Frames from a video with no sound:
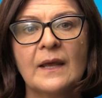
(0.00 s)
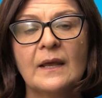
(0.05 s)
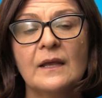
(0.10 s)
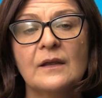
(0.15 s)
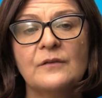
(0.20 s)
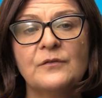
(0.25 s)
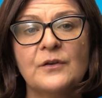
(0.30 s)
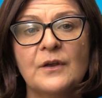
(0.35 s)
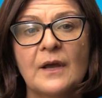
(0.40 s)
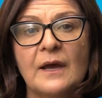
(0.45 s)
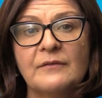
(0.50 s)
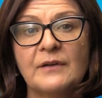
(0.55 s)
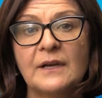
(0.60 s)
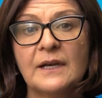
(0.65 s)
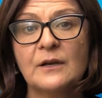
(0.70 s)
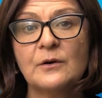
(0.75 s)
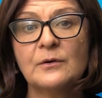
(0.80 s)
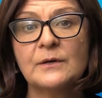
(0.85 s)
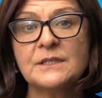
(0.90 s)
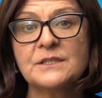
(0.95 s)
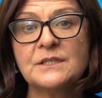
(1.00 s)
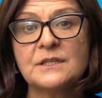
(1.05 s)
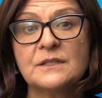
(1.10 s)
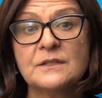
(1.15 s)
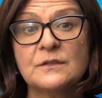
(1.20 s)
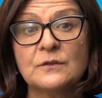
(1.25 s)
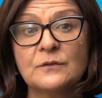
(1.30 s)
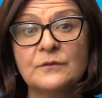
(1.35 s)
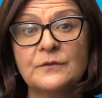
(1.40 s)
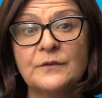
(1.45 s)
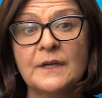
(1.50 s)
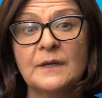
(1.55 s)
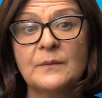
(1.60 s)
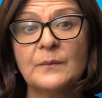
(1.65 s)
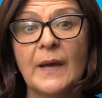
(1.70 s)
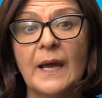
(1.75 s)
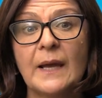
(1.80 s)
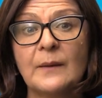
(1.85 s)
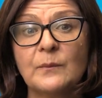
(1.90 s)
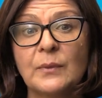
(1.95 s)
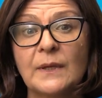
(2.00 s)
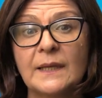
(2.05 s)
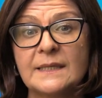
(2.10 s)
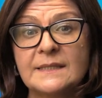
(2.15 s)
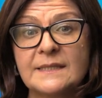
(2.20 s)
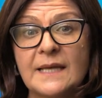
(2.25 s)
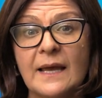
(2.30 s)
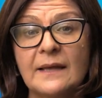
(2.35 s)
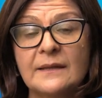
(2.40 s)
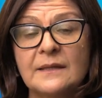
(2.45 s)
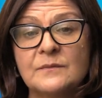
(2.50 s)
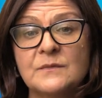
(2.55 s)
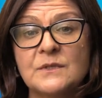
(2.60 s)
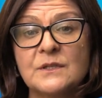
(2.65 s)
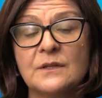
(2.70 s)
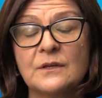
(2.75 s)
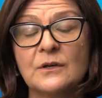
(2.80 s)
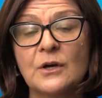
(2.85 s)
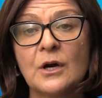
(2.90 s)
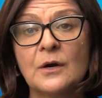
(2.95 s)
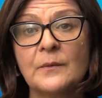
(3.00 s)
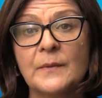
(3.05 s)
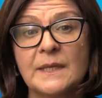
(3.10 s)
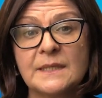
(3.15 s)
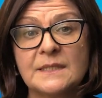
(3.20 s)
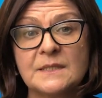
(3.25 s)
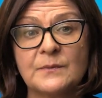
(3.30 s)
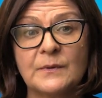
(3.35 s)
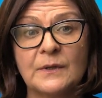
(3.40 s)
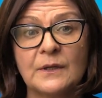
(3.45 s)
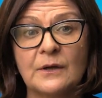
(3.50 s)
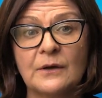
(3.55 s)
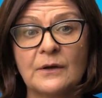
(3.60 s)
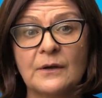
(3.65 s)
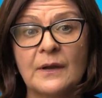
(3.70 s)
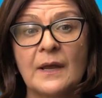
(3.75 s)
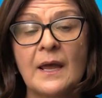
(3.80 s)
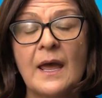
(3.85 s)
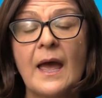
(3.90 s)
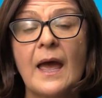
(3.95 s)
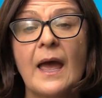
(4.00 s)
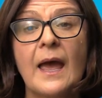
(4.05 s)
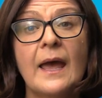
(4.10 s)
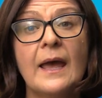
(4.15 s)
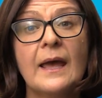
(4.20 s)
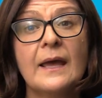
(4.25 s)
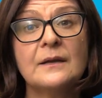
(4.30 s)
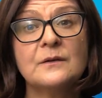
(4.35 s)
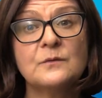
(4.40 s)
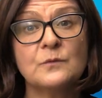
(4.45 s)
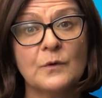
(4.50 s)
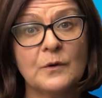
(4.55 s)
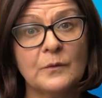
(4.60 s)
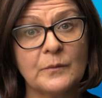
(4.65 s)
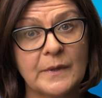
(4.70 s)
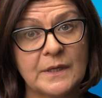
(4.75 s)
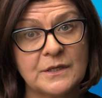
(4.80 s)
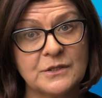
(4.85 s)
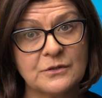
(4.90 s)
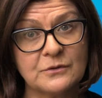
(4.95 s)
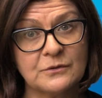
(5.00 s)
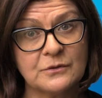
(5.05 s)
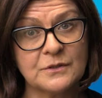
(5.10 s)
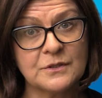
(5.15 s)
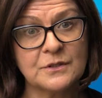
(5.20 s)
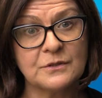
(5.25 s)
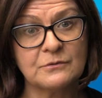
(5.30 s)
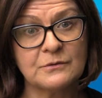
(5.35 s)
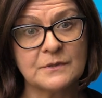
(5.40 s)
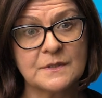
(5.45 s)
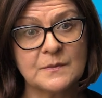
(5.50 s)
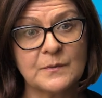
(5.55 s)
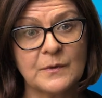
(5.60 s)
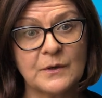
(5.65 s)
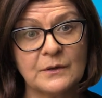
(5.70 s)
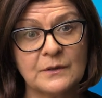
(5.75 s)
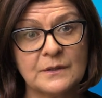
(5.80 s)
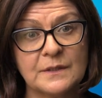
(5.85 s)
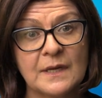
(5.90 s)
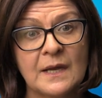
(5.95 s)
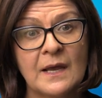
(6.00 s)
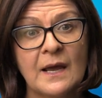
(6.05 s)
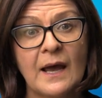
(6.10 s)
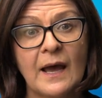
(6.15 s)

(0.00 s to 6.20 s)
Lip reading: If you have any questions or feedback, please add them to the comments below and we'll be sure to respond.